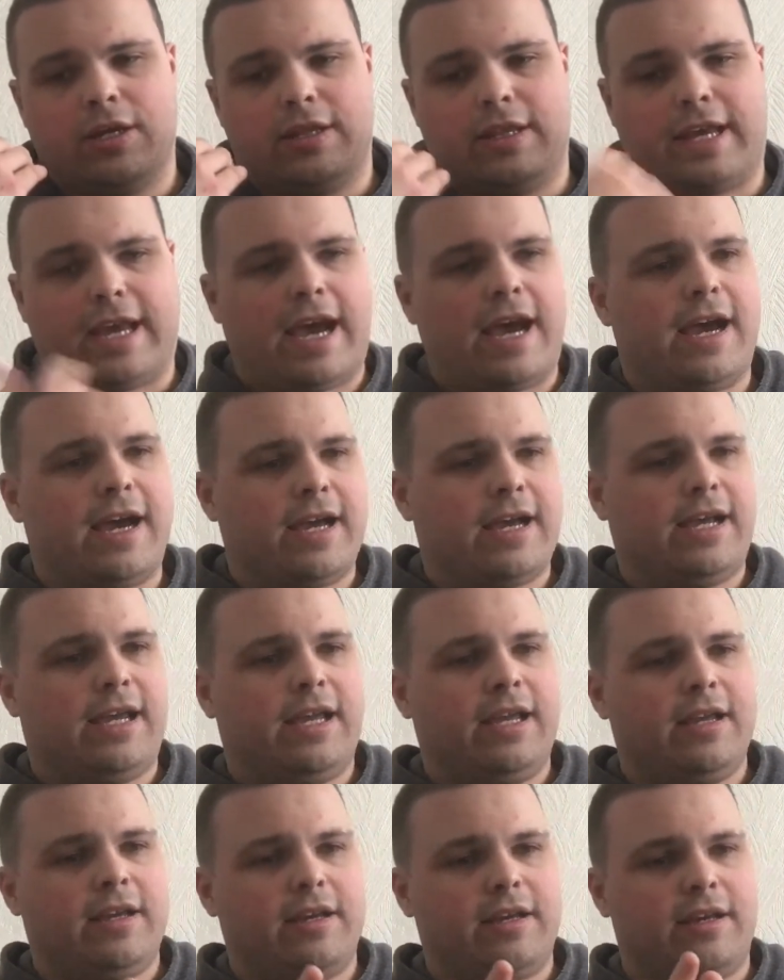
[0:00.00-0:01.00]
The
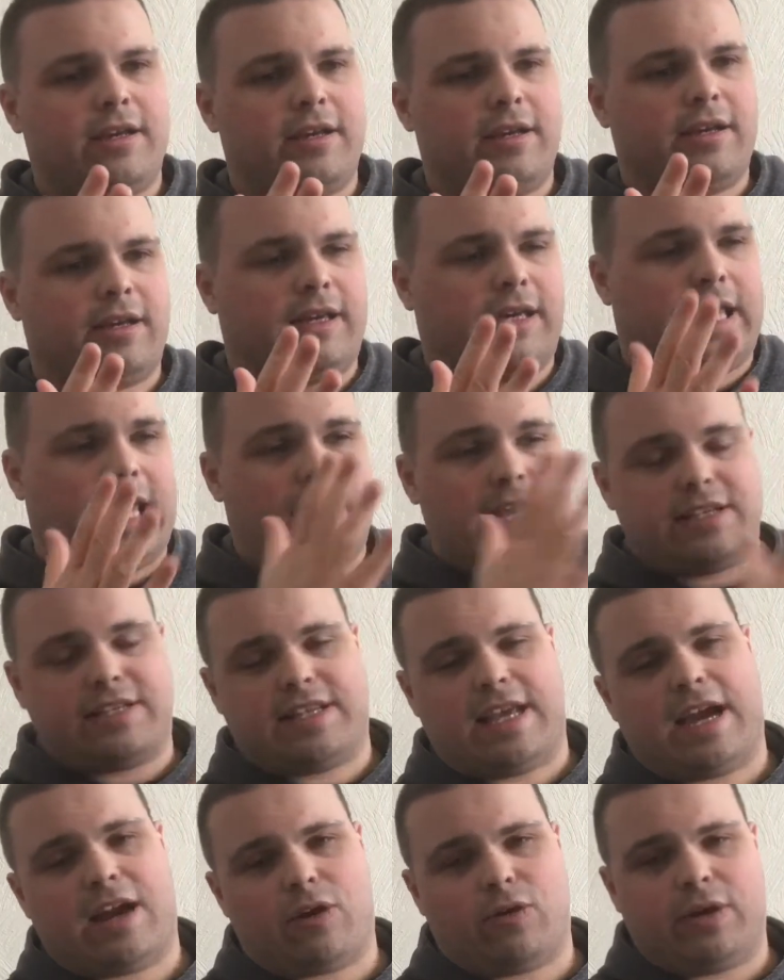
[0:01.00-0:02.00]
guy
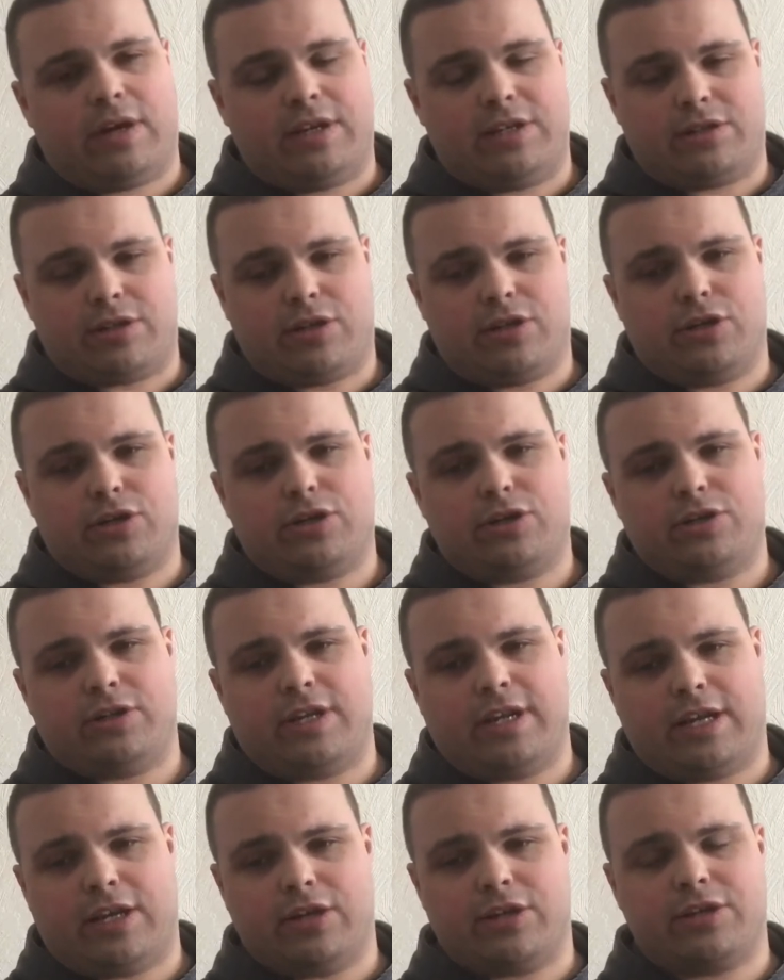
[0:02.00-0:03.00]
gets out his gun,
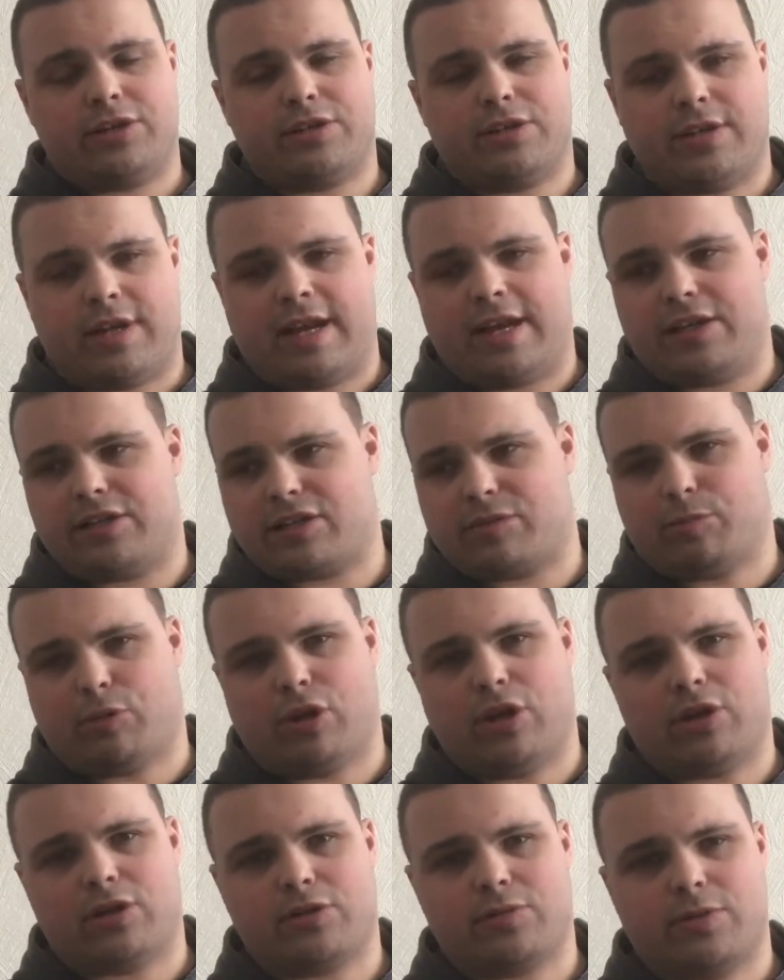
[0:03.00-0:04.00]
he goes and
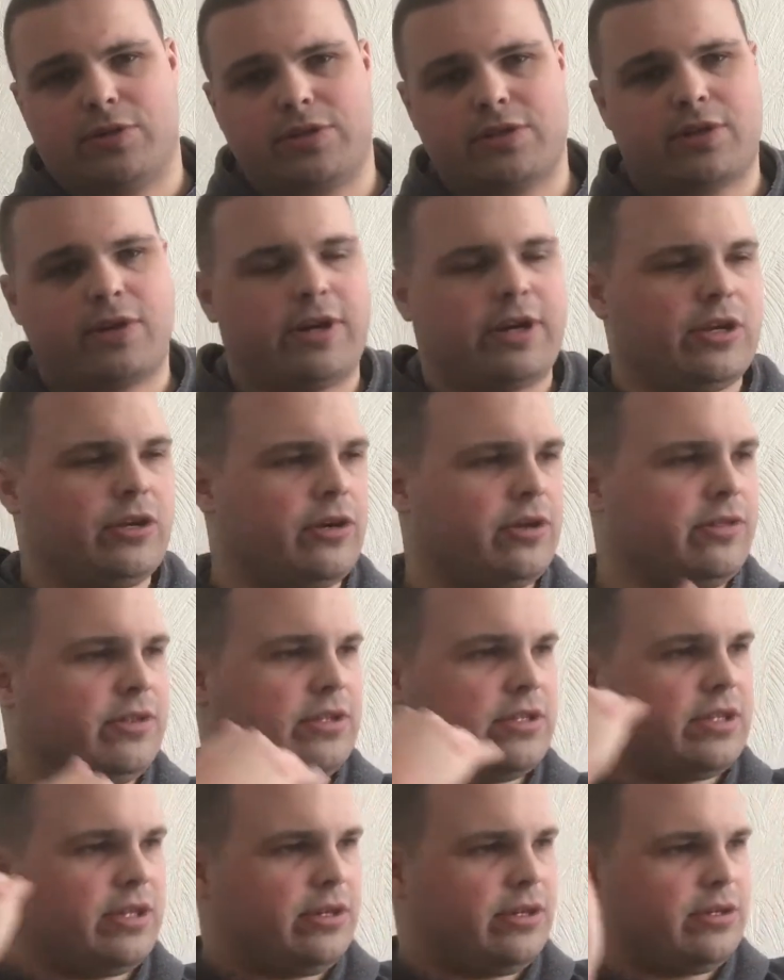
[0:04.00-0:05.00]
explores what's going on.
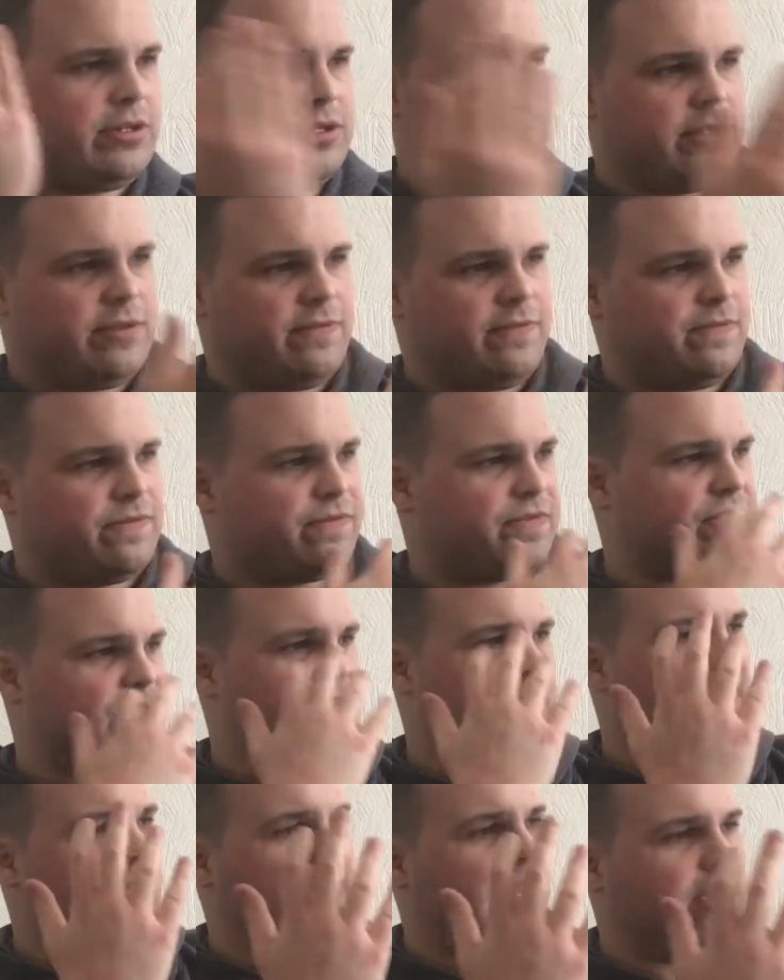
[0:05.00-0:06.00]
There's loads of
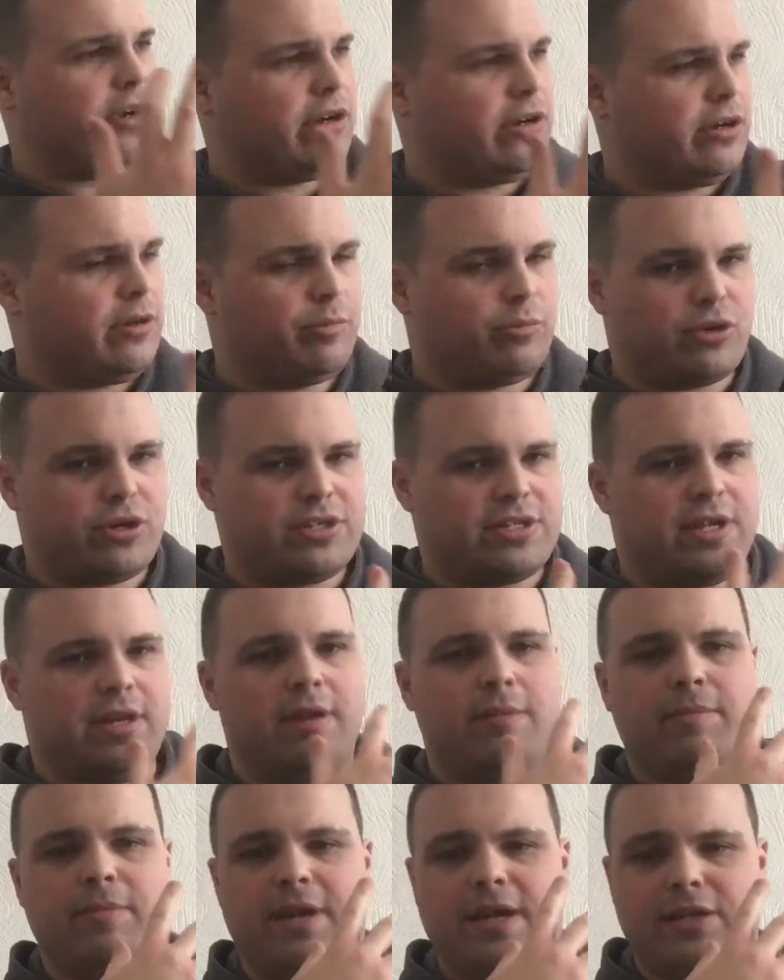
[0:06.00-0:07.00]
psycho prison
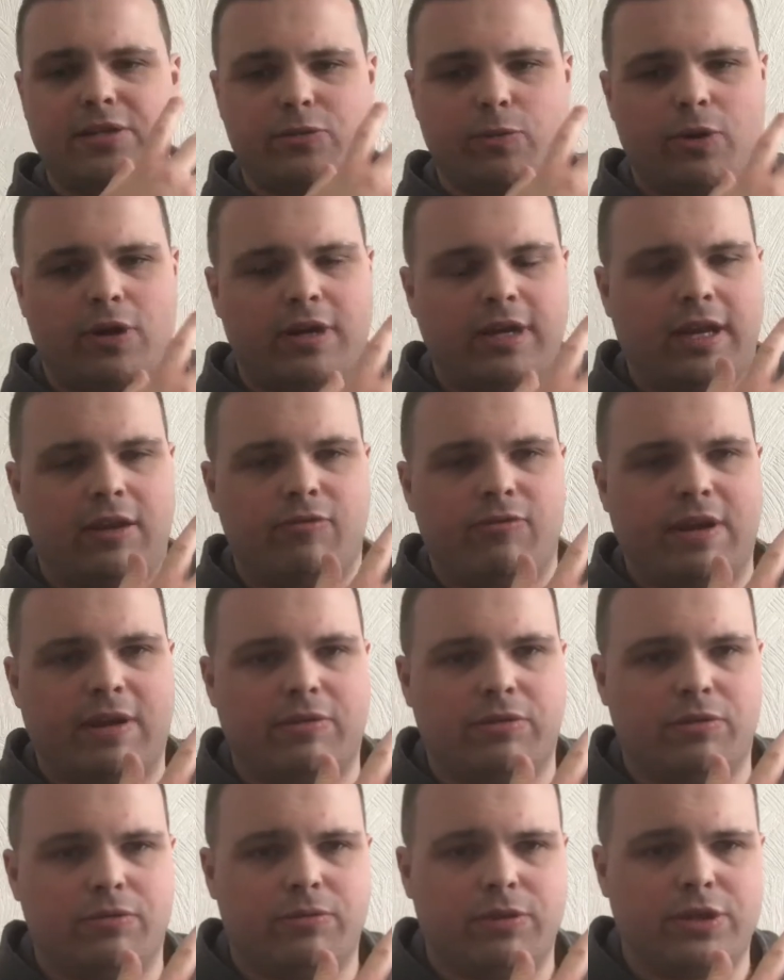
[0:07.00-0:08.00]
inmates walking
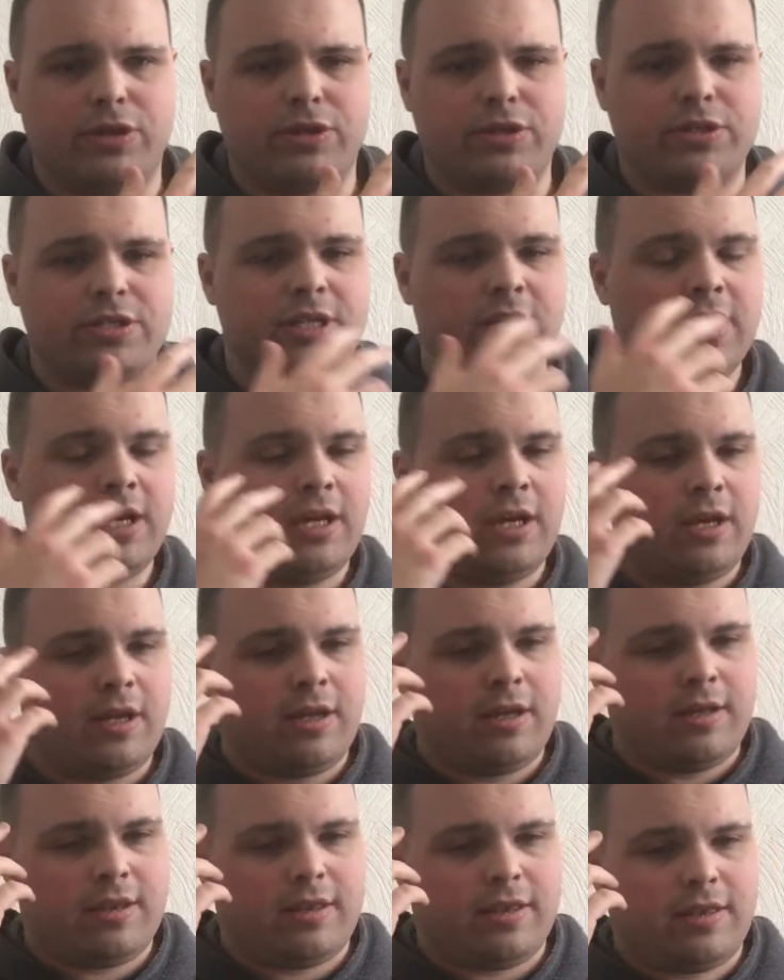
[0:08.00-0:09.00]
around the road.
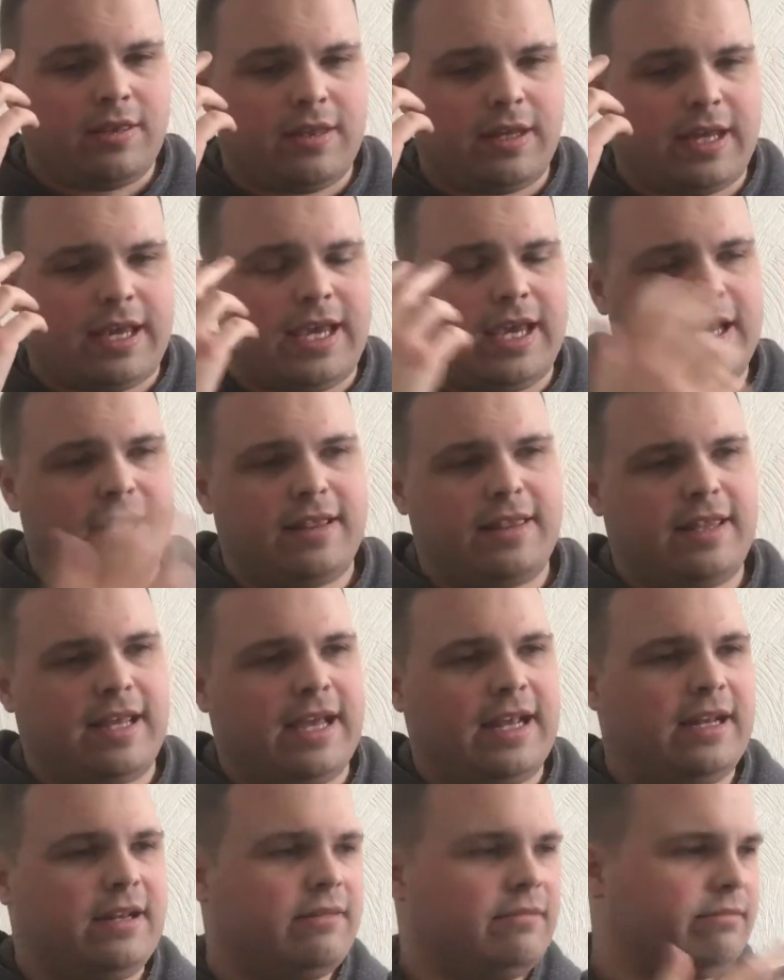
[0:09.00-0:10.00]
The kid
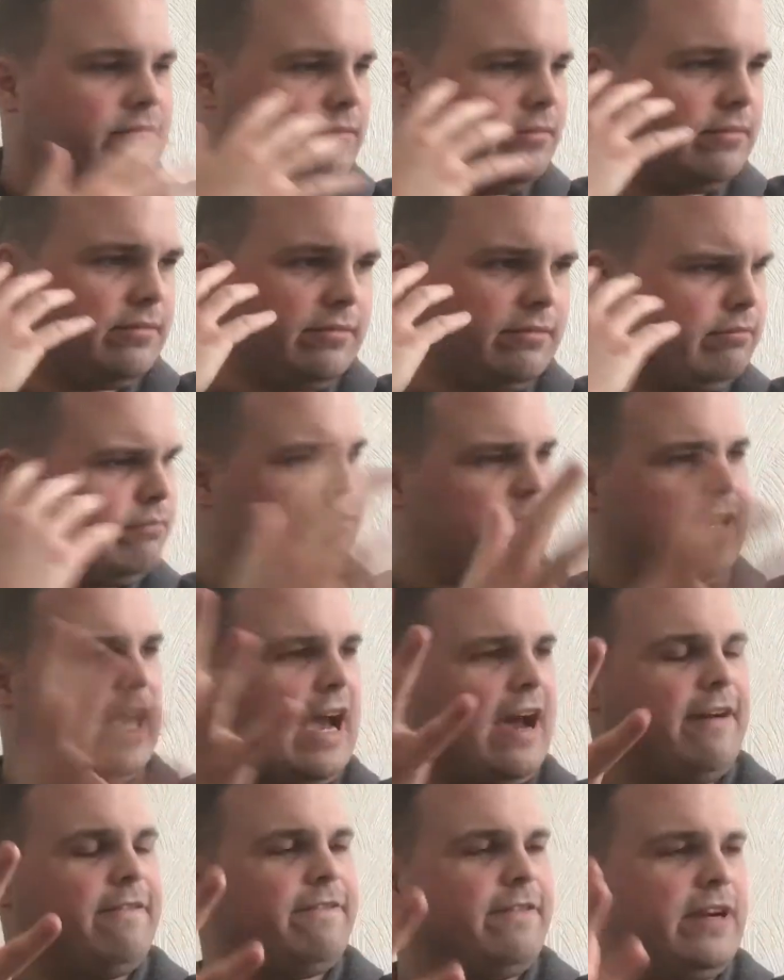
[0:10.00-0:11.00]
then
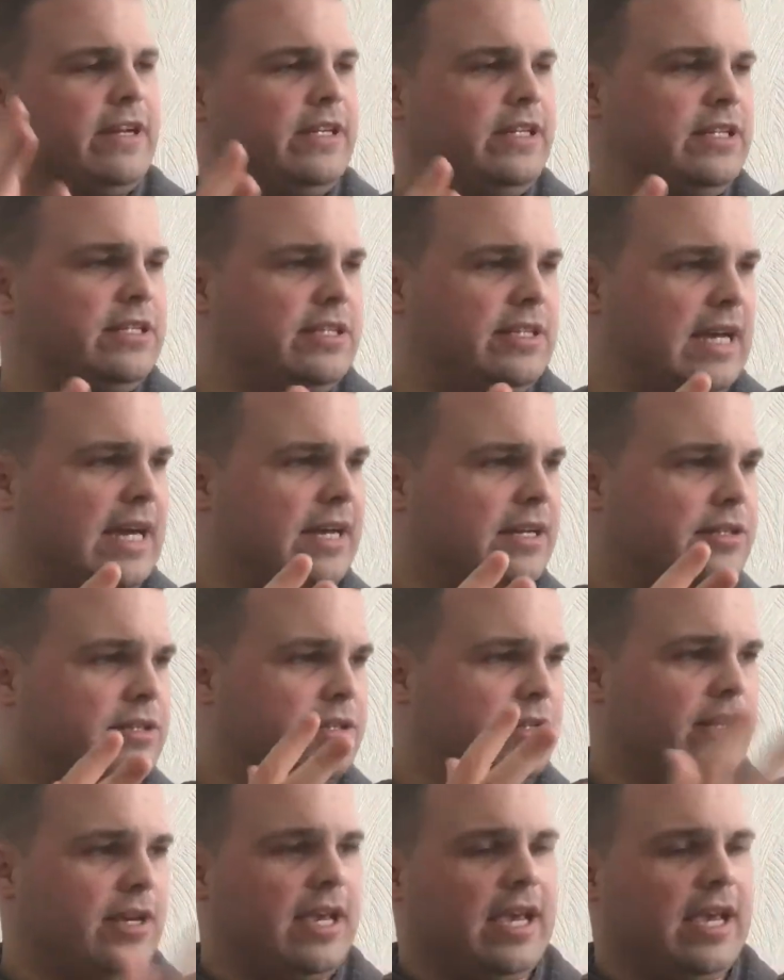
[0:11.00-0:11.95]
can't find his dad, so the